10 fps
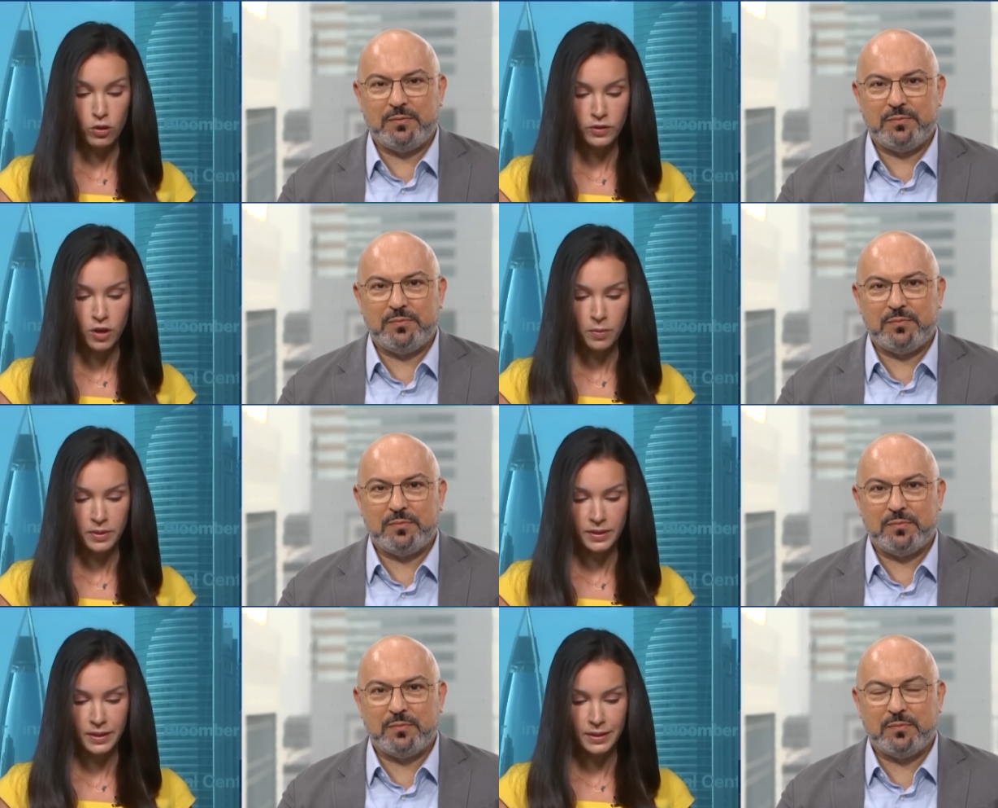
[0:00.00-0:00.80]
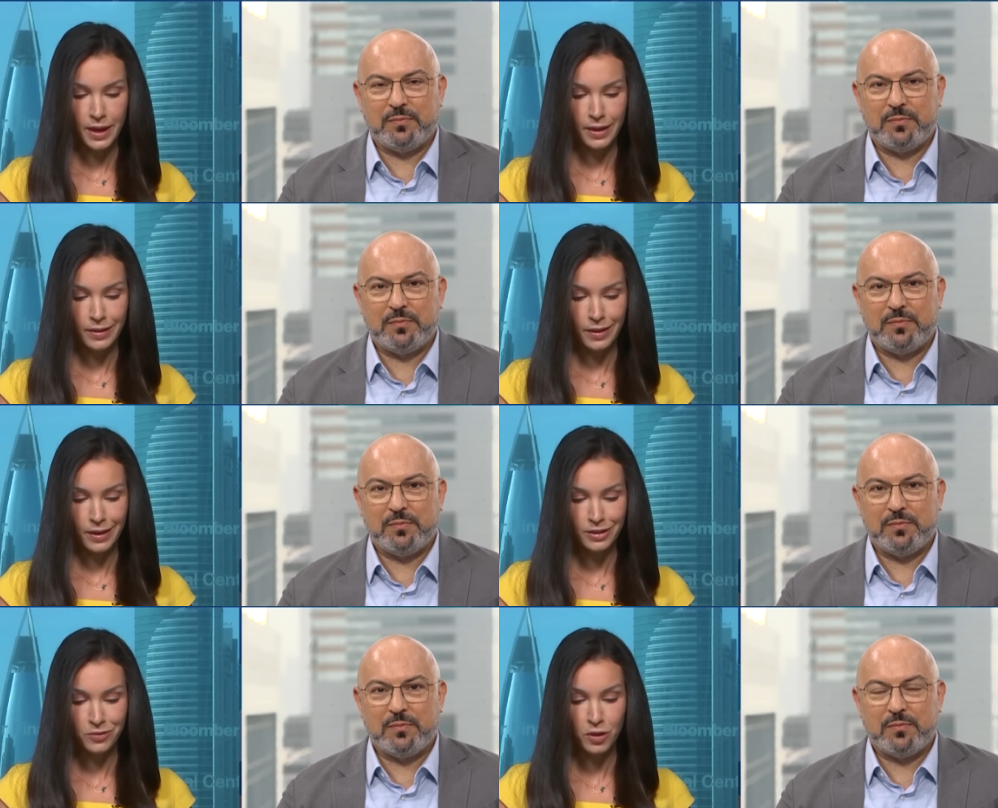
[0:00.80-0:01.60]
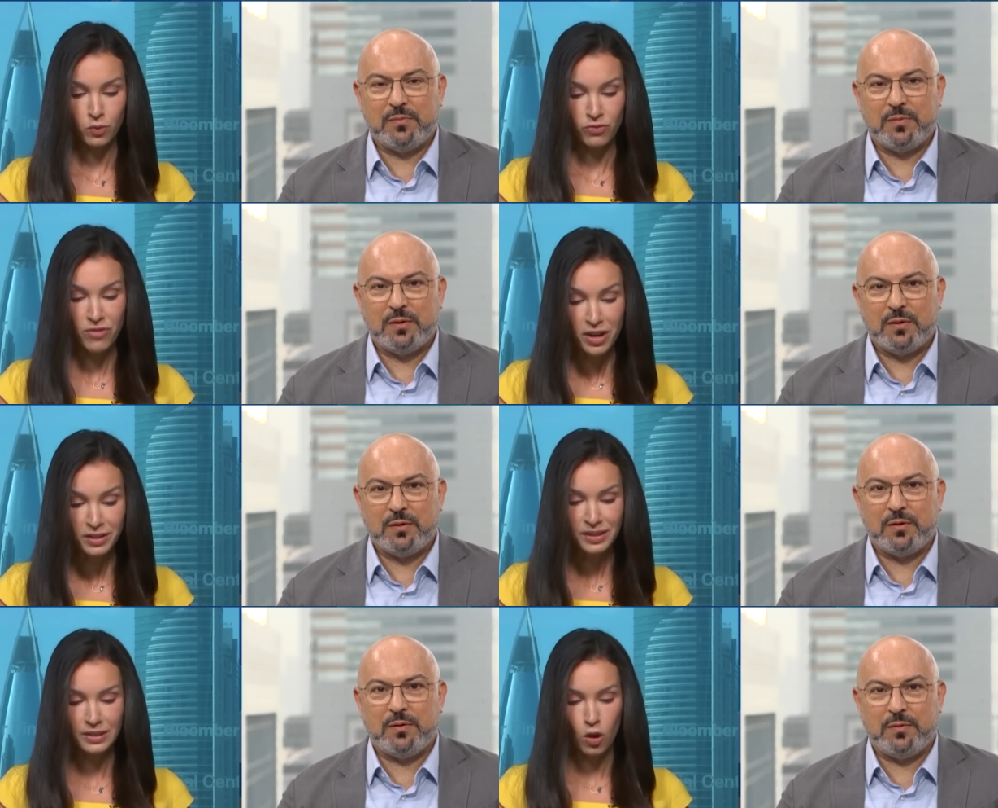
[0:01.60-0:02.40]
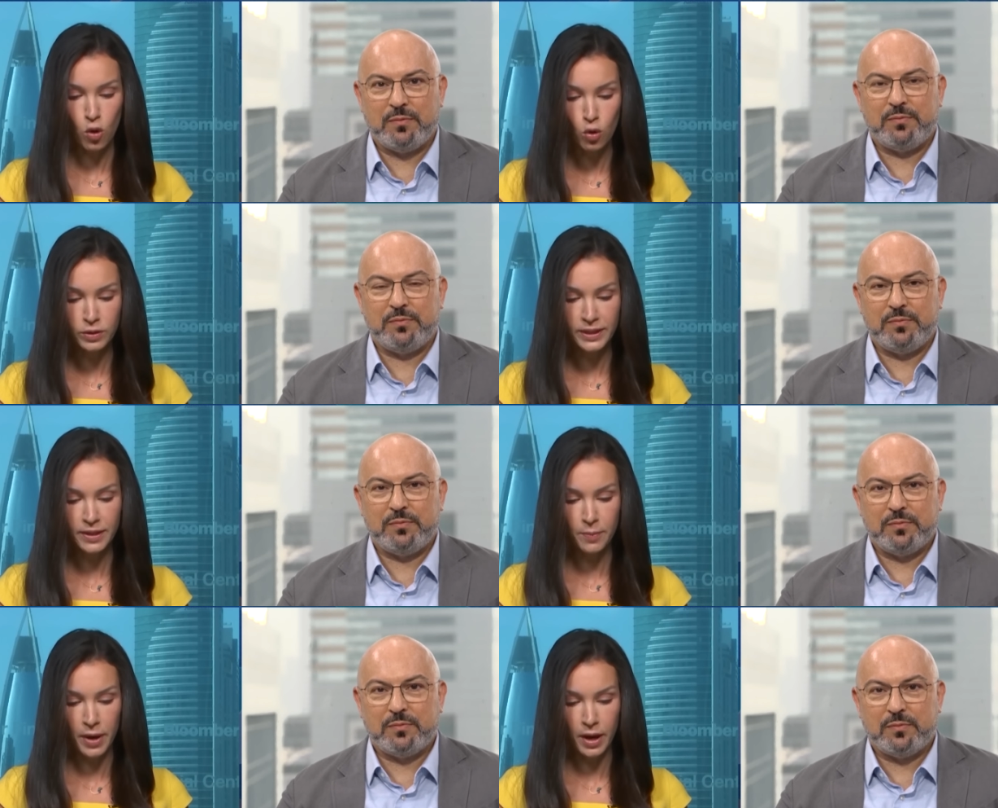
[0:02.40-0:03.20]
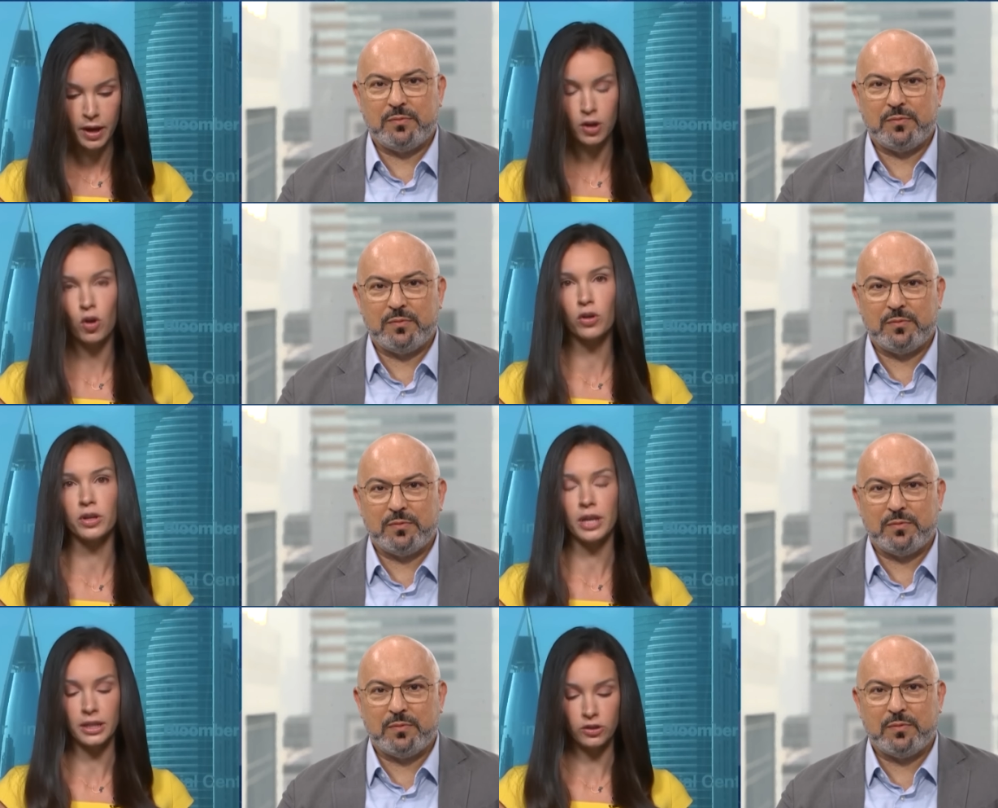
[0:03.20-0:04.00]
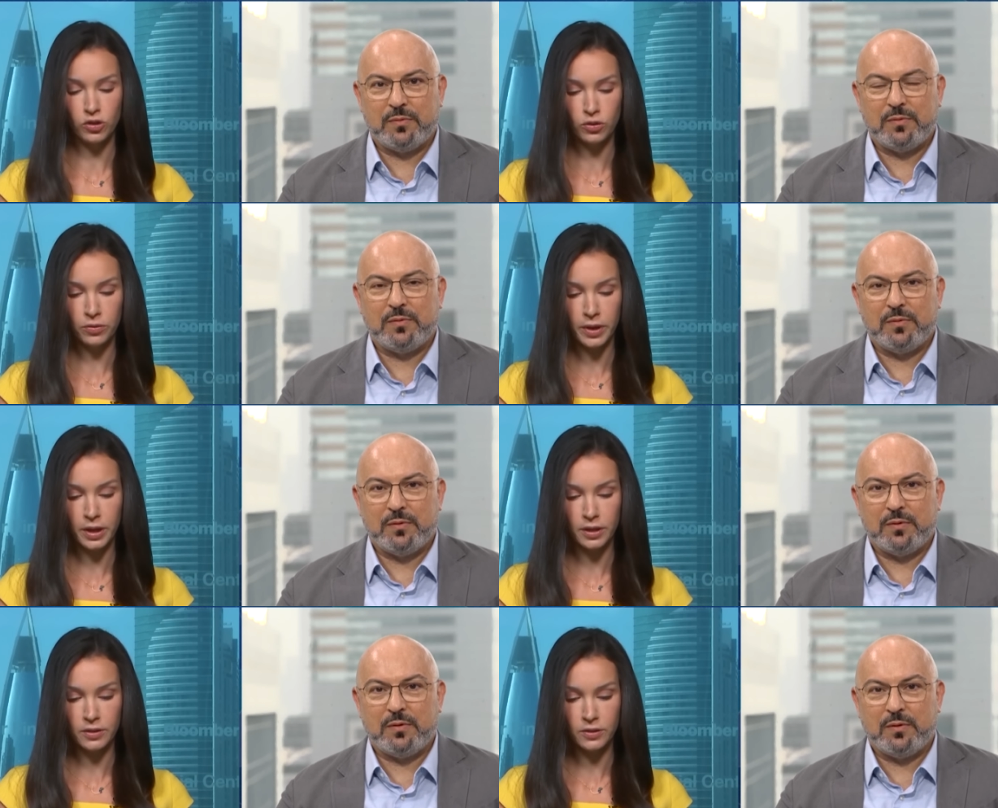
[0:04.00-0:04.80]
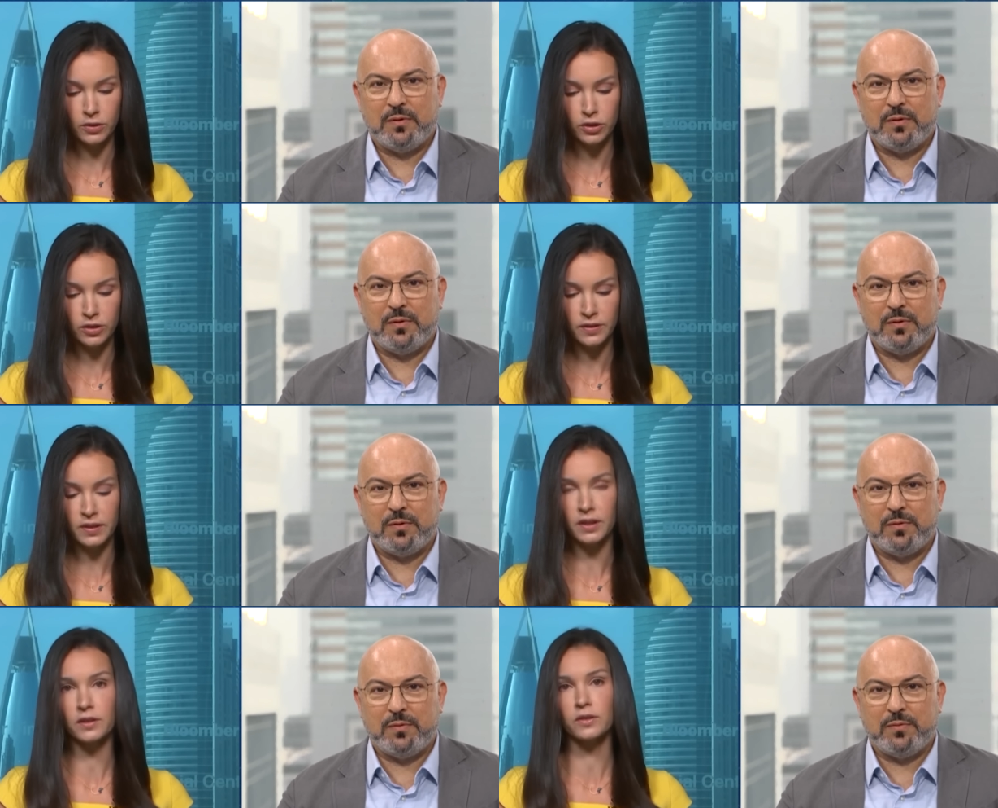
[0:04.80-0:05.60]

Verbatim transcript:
Speaker 1: those comments, he said Israel risks holding the bag on an enduring insurgency.